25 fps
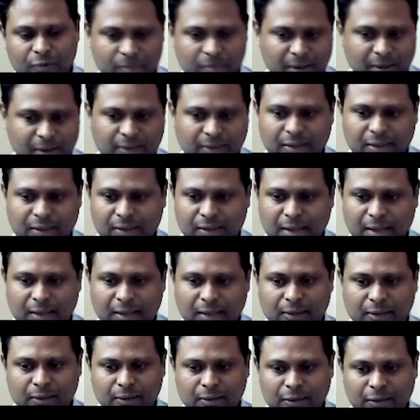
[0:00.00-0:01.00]
you might think
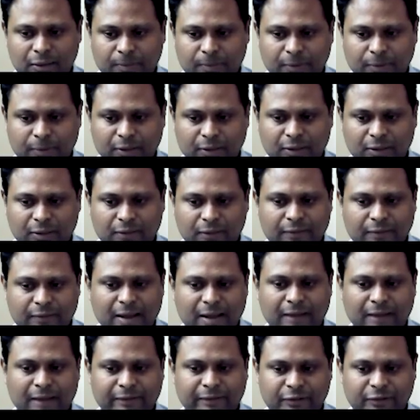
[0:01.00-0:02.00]
that this particular
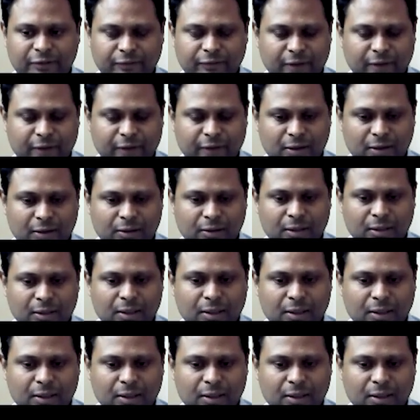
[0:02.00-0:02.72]
valve has failed.